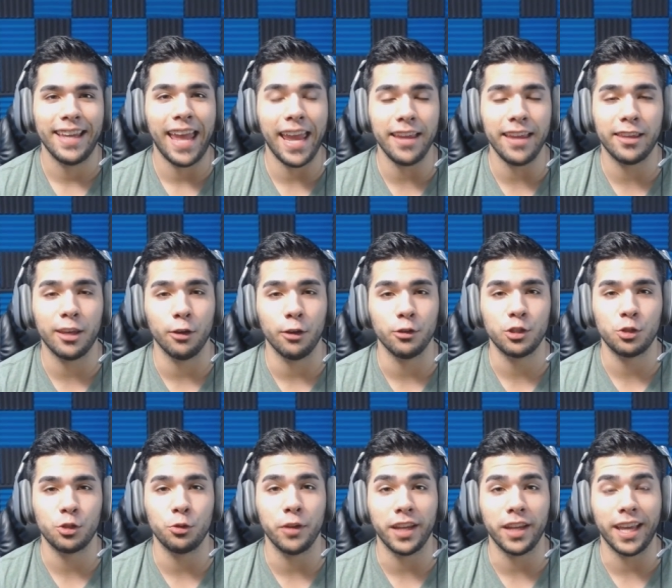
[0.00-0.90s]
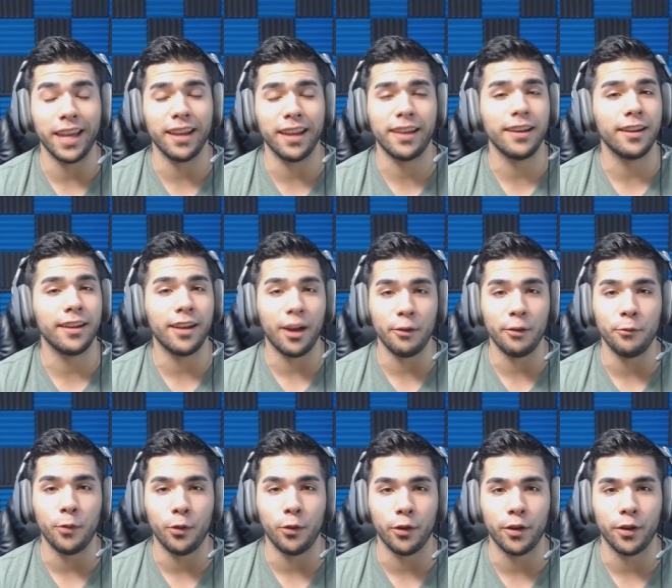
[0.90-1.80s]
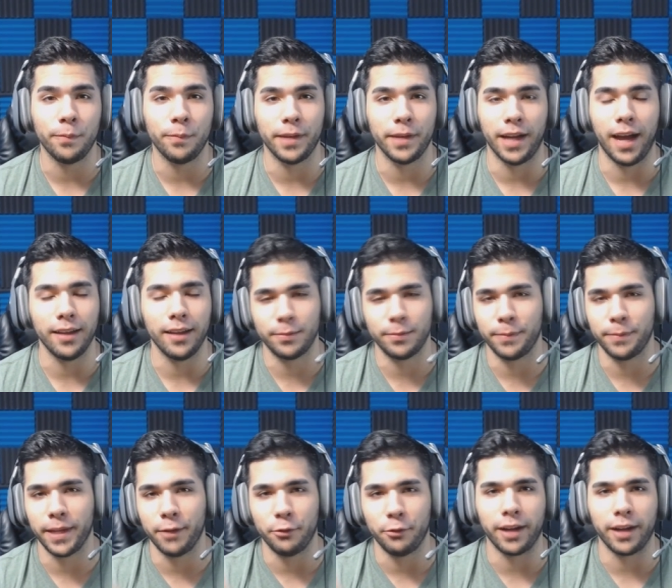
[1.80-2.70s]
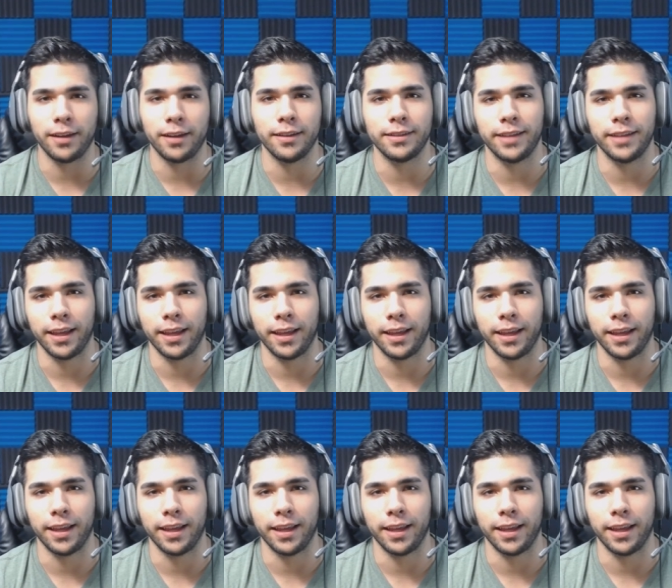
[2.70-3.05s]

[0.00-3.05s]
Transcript: eight kill streak, and it could have gone more, but I just played reckless.